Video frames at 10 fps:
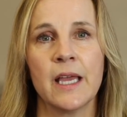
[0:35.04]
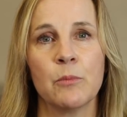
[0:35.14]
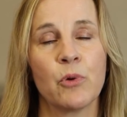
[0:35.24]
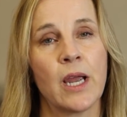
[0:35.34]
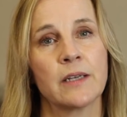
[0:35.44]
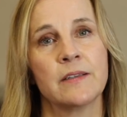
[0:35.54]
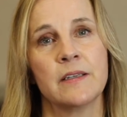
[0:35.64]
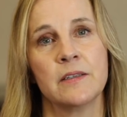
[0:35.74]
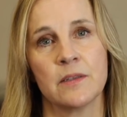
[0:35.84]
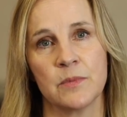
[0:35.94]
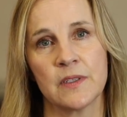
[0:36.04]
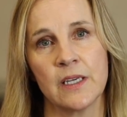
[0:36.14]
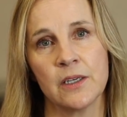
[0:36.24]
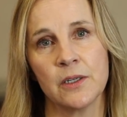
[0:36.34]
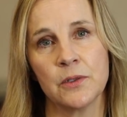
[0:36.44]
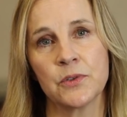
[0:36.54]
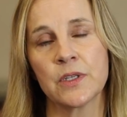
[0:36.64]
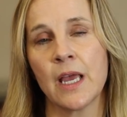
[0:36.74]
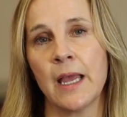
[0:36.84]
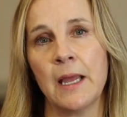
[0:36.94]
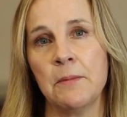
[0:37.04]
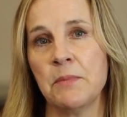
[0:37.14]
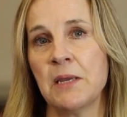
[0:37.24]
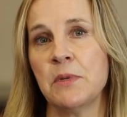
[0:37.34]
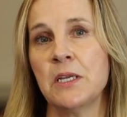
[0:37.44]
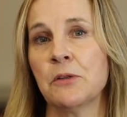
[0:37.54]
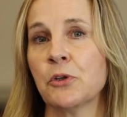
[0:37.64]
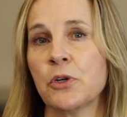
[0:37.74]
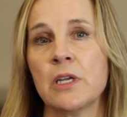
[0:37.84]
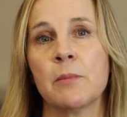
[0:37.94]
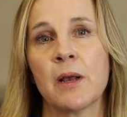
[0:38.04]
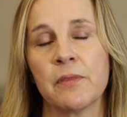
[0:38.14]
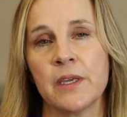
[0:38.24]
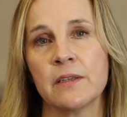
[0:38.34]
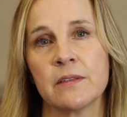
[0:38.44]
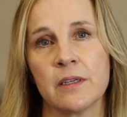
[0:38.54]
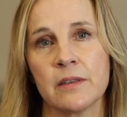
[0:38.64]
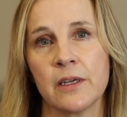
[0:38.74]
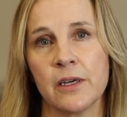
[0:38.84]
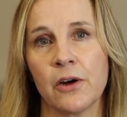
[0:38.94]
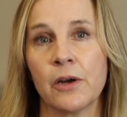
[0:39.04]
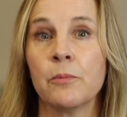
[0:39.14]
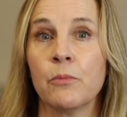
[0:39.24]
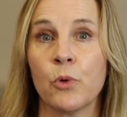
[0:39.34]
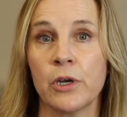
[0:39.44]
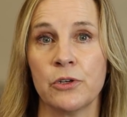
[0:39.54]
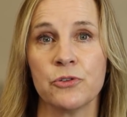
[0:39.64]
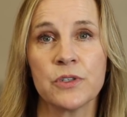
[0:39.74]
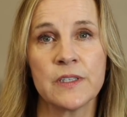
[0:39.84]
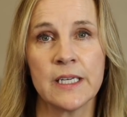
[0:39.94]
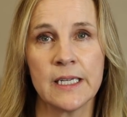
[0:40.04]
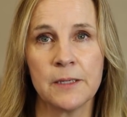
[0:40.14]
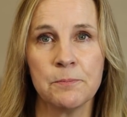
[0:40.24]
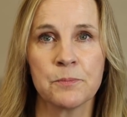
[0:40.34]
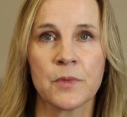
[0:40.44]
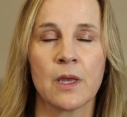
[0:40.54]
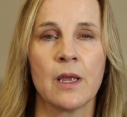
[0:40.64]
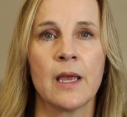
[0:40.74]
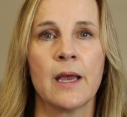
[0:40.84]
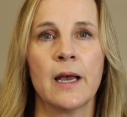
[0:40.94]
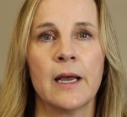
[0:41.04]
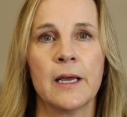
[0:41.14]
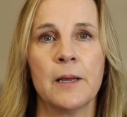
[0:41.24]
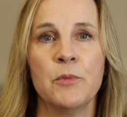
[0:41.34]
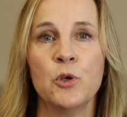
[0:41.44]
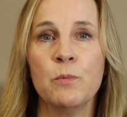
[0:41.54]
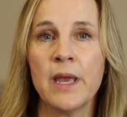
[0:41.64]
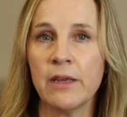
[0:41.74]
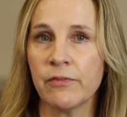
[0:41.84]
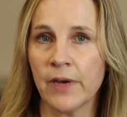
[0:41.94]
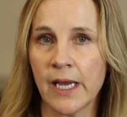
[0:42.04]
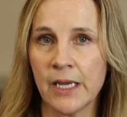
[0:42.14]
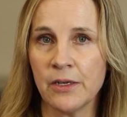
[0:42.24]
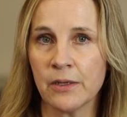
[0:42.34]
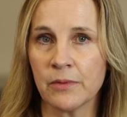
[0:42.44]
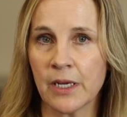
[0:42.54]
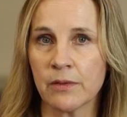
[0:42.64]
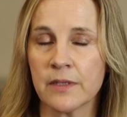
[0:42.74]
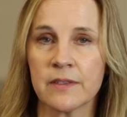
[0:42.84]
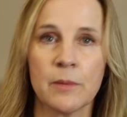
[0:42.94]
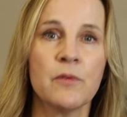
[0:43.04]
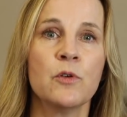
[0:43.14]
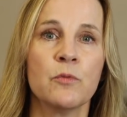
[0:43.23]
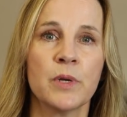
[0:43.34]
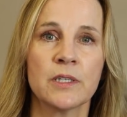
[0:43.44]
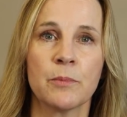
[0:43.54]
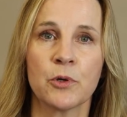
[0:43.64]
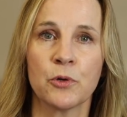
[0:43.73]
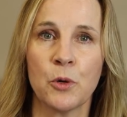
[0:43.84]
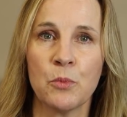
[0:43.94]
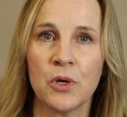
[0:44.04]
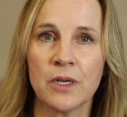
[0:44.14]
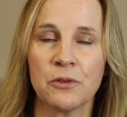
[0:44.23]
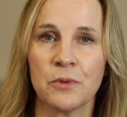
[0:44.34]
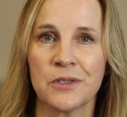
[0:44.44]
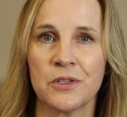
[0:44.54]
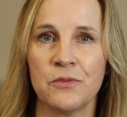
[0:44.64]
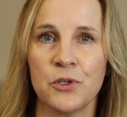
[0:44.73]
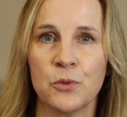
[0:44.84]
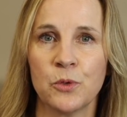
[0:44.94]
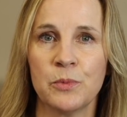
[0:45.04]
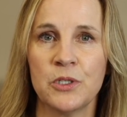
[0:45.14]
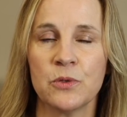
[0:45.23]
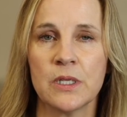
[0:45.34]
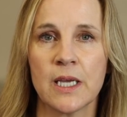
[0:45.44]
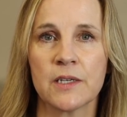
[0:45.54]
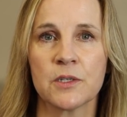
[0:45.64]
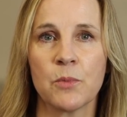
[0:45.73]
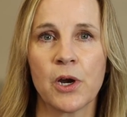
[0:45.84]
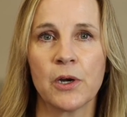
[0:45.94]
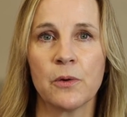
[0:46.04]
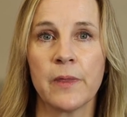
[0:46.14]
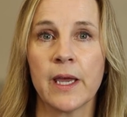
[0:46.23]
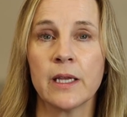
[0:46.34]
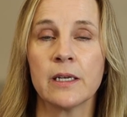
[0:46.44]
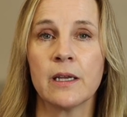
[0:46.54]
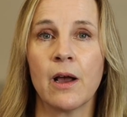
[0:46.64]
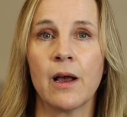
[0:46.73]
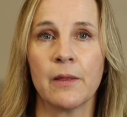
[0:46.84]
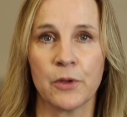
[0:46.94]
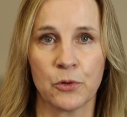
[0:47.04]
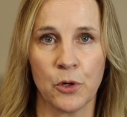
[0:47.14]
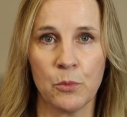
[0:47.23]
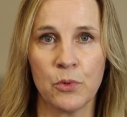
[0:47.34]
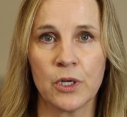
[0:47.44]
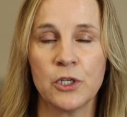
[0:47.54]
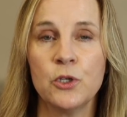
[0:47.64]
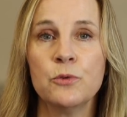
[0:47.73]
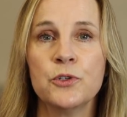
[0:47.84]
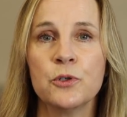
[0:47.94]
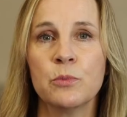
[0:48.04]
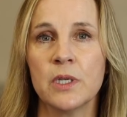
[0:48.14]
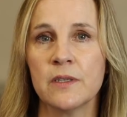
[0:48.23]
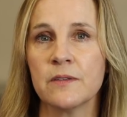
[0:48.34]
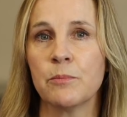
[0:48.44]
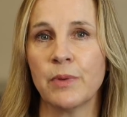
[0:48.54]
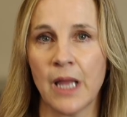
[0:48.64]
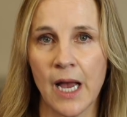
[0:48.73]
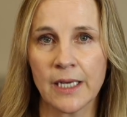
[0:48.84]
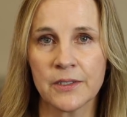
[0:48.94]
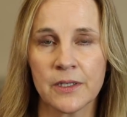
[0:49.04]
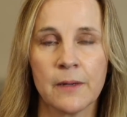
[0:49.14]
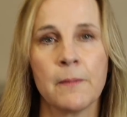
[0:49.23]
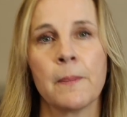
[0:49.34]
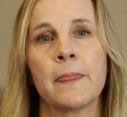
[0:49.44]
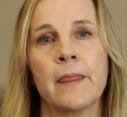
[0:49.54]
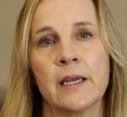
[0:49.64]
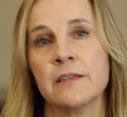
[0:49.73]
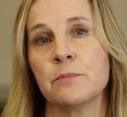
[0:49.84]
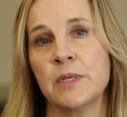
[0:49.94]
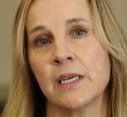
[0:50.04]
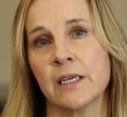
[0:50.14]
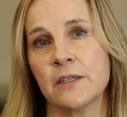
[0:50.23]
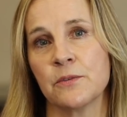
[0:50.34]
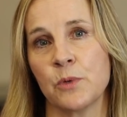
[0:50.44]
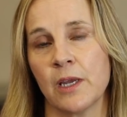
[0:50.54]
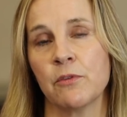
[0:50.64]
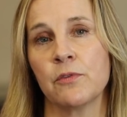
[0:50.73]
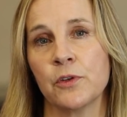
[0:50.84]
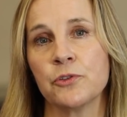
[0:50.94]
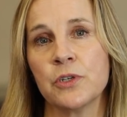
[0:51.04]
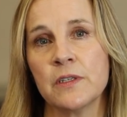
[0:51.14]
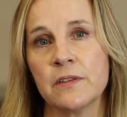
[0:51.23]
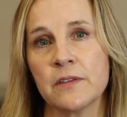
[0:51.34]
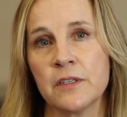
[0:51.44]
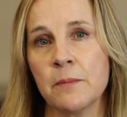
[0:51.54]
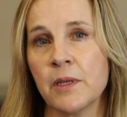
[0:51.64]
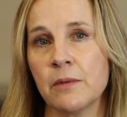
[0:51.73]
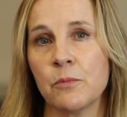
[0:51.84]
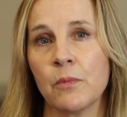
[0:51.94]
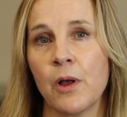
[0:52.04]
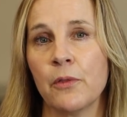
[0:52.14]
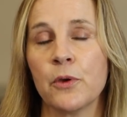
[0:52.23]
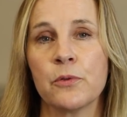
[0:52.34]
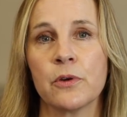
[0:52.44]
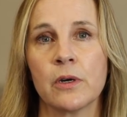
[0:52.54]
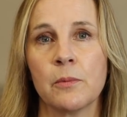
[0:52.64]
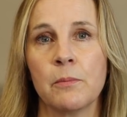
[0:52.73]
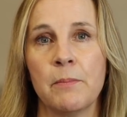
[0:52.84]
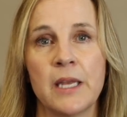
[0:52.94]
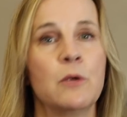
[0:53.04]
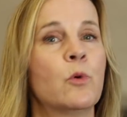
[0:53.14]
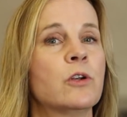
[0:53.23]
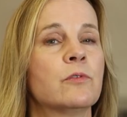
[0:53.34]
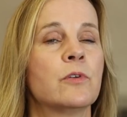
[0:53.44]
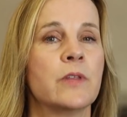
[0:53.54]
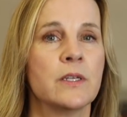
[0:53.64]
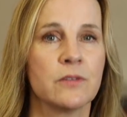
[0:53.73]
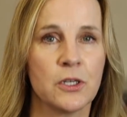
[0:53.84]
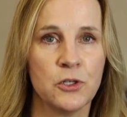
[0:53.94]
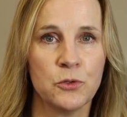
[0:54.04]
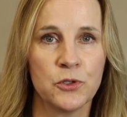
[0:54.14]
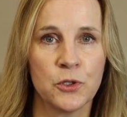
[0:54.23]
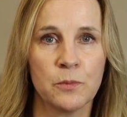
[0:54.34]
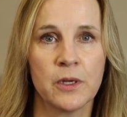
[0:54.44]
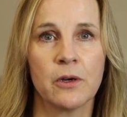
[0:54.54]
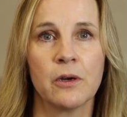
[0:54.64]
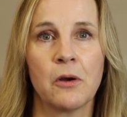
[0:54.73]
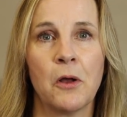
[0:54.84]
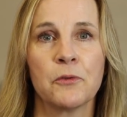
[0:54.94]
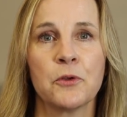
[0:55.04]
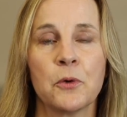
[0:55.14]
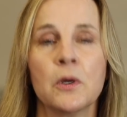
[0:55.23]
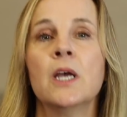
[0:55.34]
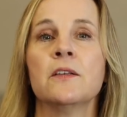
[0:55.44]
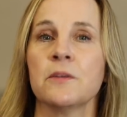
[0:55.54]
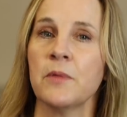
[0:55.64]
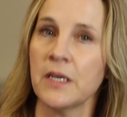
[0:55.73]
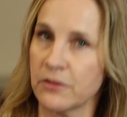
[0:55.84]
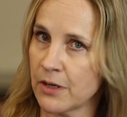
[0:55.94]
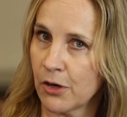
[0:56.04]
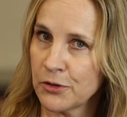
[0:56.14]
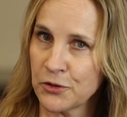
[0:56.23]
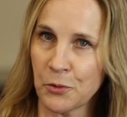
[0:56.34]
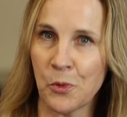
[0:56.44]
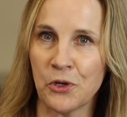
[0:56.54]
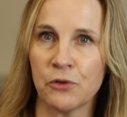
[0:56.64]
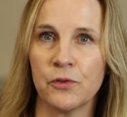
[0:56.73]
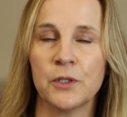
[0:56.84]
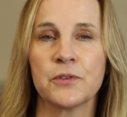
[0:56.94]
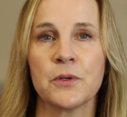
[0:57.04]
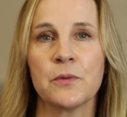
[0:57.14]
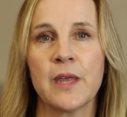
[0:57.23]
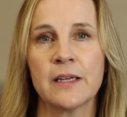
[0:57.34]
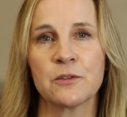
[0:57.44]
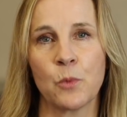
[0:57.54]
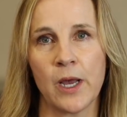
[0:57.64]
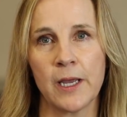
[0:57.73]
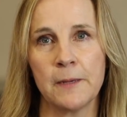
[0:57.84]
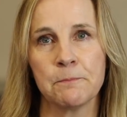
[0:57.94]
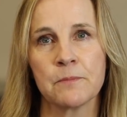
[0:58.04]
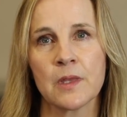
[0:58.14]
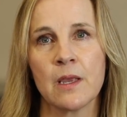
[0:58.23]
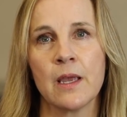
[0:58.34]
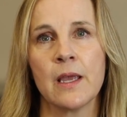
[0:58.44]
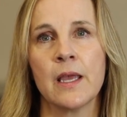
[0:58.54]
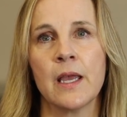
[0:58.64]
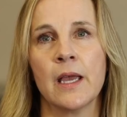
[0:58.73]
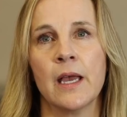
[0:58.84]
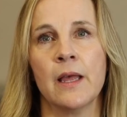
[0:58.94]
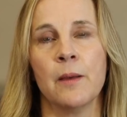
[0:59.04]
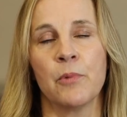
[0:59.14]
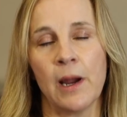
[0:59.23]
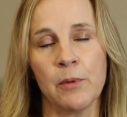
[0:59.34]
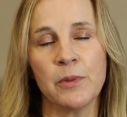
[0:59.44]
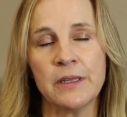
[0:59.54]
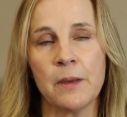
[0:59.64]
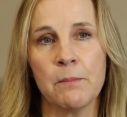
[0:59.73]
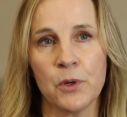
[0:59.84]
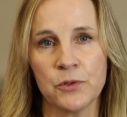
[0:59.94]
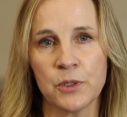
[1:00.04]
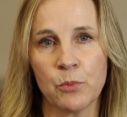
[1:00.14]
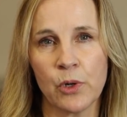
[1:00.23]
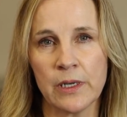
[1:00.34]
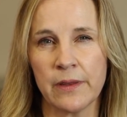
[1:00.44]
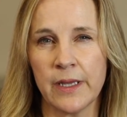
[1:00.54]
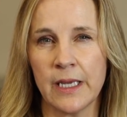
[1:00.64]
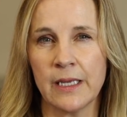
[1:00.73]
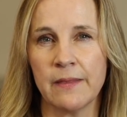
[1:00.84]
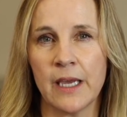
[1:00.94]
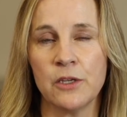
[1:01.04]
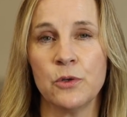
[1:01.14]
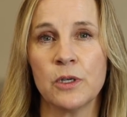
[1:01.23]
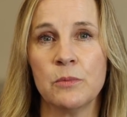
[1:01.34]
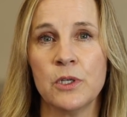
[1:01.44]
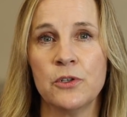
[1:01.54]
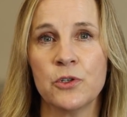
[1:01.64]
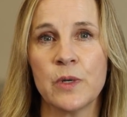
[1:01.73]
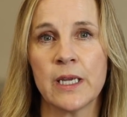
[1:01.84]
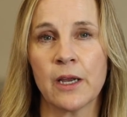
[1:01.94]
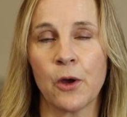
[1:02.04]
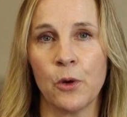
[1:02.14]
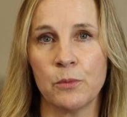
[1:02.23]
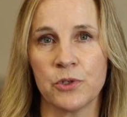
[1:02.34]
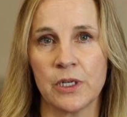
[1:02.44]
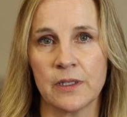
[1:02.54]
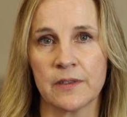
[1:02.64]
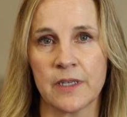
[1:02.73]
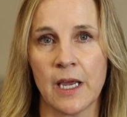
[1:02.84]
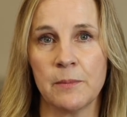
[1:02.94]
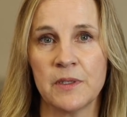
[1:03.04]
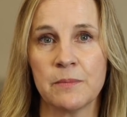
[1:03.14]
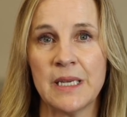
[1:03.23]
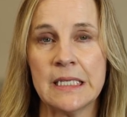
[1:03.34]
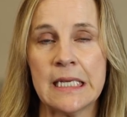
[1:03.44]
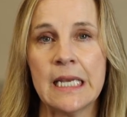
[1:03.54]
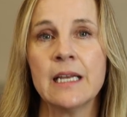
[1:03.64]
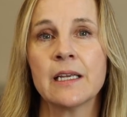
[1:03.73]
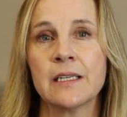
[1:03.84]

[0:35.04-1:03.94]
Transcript: and practicing some skills and maybe learning about things that they are more interested in. You may find now that some of you have picked up a Chromebook, the rest of you will be doing that tomorrow, that on the Chromebook, YouTube is blocked. That is because we have a filtering system, and although there are many wonderful things on YouTube, there are also some things that aren't so wonderful, so that's why. Probably the most important thing that you can be doing at home during this time is maintaining a